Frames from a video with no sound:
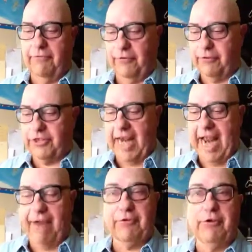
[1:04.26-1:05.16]
Thursday
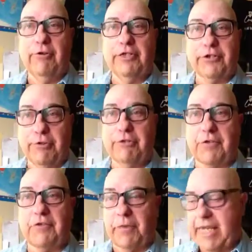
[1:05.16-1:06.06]
afternoon. It's news
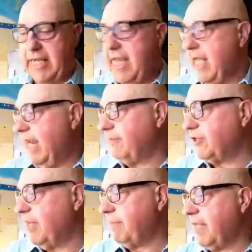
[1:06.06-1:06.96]
of the week. If
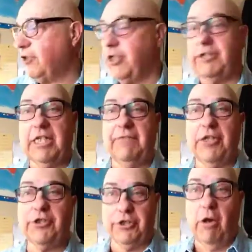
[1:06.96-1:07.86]
there's something that
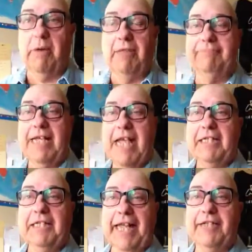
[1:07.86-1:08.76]
chillTV should know about,
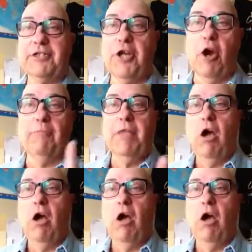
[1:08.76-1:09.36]
let us know.